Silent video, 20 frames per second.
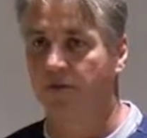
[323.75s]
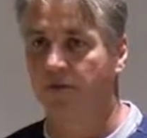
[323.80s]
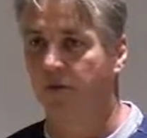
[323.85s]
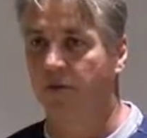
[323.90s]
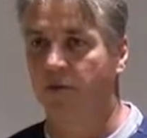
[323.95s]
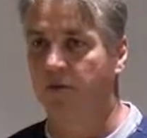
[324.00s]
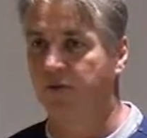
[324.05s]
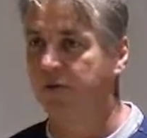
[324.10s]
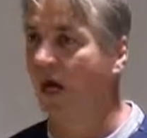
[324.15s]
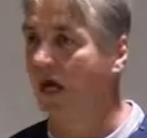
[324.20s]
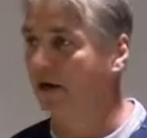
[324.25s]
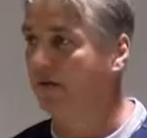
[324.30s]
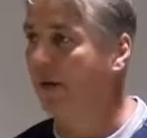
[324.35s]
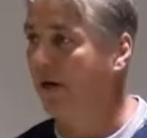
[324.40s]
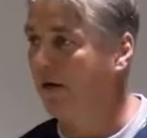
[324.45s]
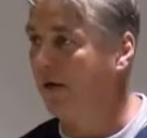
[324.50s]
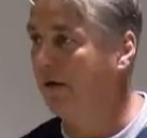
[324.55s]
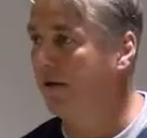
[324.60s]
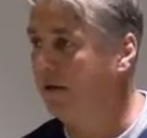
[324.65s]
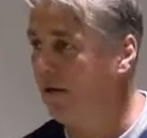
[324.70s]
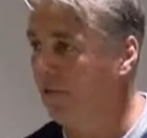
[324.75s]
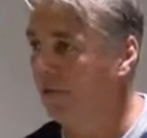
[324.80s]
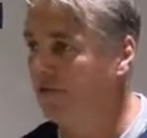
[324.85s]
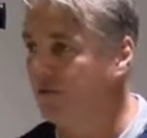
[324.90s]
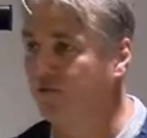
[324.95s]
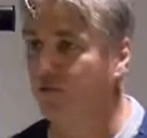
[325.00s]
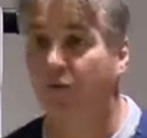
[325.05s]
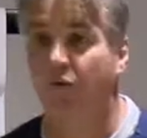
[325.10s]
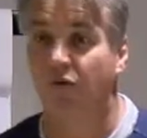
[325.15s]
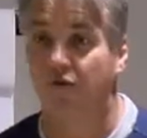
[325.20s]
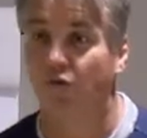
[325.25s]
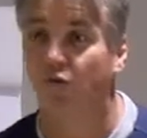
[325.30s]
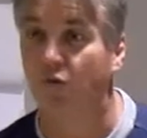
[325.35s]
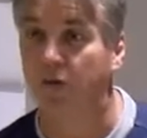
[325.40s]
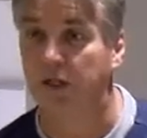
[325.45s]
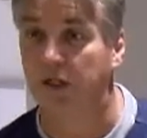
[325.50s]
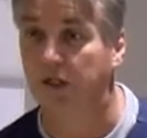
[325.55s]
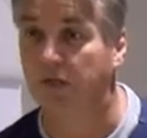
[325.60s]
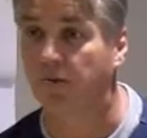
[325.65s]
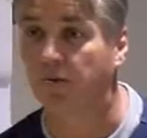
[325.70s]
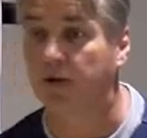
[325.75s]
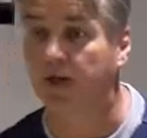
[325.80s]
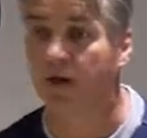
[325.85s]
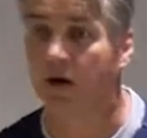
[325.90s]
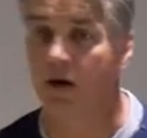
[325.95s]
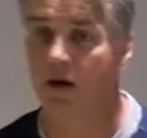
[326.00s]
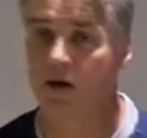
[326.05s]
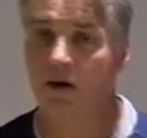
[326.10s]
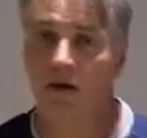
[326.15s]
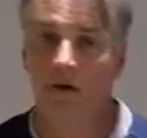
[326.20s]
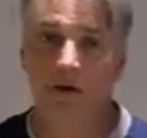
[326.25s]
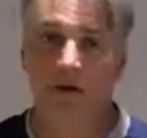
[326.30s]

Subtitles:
It was not great. It was really, really hard.